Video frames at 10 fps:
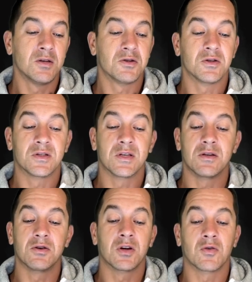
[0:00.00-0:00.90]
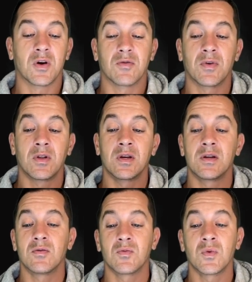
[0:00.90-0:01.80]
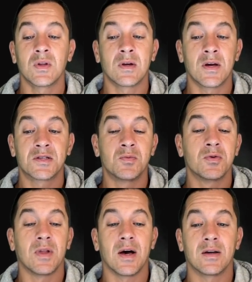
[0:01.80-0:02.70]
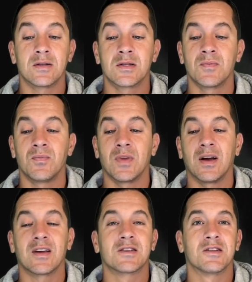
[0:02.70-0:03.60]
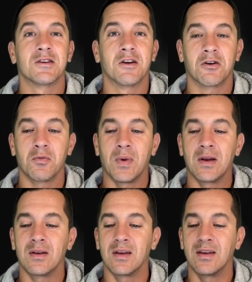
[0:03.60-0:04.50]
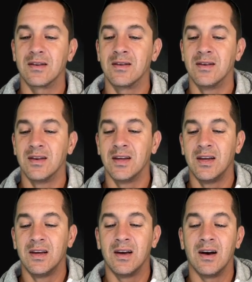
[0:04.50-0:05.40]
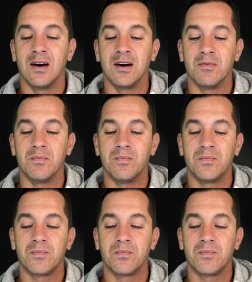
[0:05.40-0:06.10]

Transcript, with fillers: As you can see, you can create really, really nice smooth lines. I guess Leonardo made it in. Um,